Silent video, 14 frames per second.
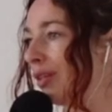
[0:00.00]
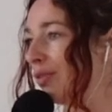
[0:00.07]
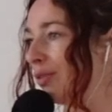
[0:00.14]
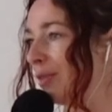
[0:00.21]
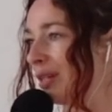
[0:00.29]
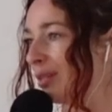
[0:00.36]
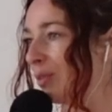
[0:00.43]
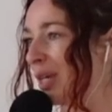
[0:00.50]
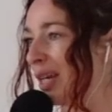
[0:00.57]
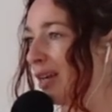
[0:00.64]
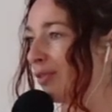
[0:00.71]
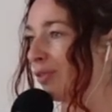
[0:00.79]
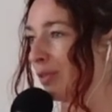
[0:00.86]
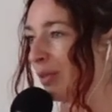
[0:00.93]
for me to speak
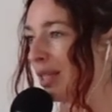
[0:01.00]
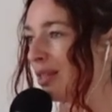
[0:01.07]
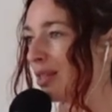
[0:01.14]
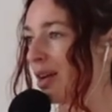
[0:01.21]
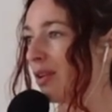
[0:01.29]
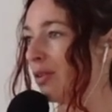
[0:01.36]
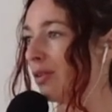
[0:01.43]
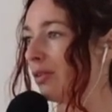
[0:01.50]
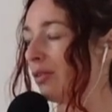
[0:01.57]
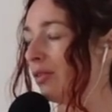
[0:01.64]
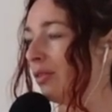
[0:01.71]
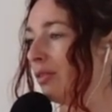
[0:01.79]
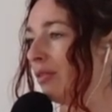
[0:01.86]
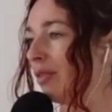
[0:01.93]
out for
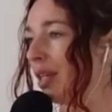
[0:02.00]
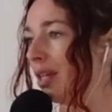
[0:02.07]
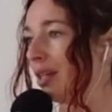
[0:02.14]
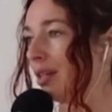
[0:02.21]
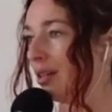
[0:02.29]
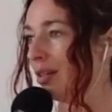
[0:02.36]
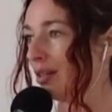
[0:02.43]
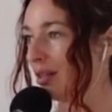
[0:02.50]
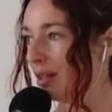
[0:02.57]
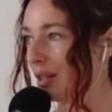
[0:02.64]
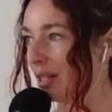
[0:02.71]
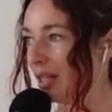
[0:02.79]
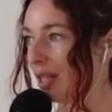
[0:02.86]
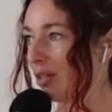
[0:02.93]
myself. Like
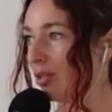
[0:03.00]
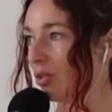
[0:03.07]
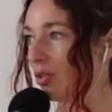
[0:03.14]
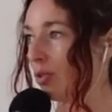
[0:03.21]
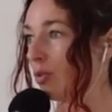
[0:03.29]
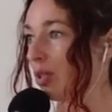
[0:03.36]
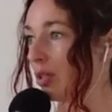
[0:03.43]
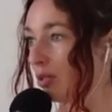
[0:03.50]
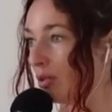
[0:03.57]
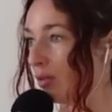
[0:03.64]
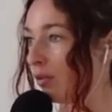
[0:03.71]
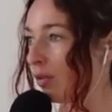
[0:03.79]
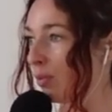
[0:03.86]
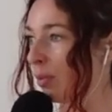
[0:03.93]
I need to do what is
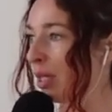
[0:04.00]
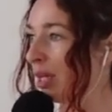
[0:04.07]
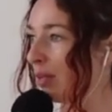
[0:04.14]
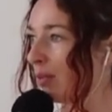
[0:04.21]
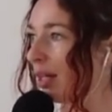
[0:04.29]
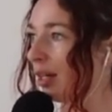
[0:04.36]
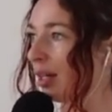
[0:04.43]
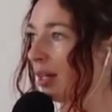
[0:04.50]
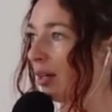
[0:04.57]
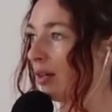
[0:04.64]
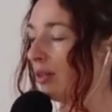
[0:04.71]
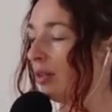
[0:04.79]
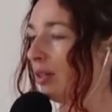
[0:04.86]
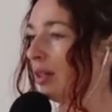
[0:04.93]
good for me right
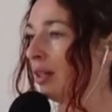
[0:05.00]
now.